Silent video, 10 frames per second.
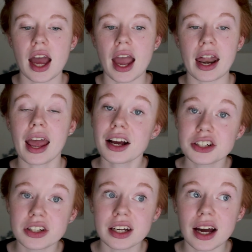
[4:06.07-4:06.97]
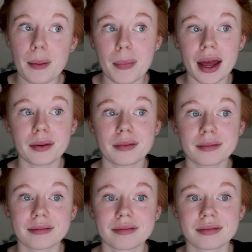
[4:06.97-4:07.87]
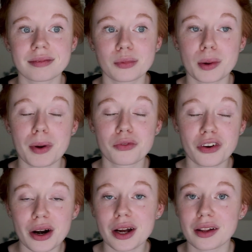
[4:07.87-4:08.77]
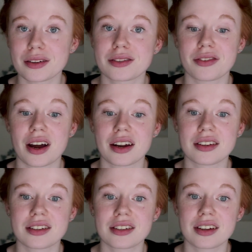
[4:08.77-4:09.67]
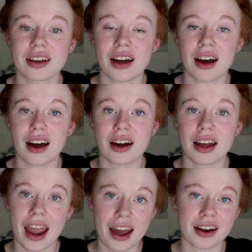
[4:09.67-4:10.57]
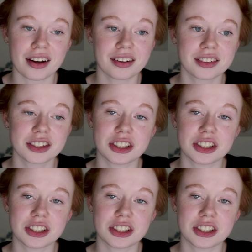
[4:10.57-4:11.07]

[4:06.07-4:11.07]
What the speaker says: And actually, I met one of my very close friends, Hannah.